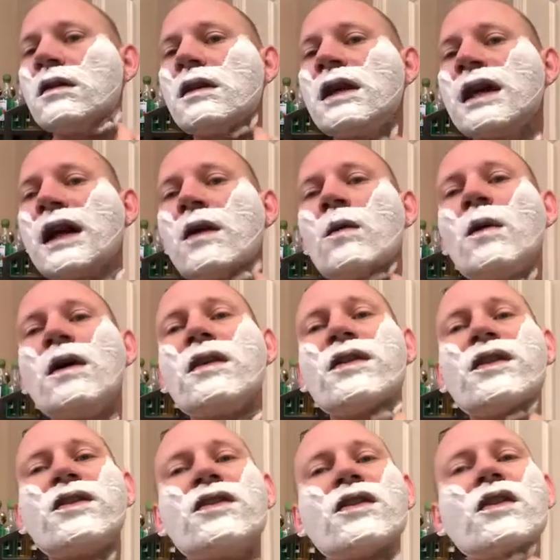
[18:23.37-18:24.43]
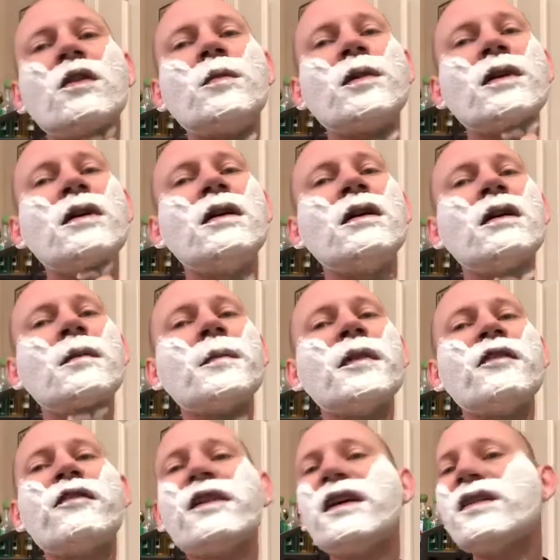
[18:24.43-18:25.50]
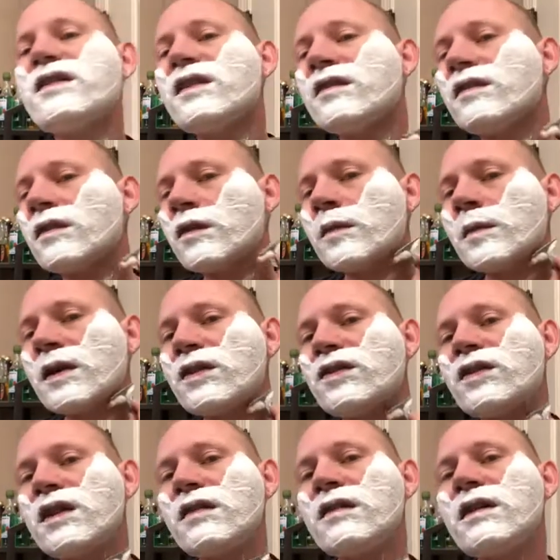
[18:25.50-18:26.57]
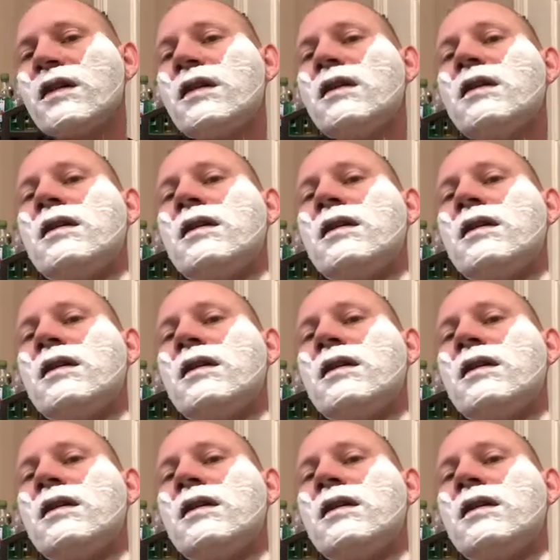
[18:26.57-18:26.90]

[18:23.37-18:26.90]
that I want the soap on my face even though I'm not shaving.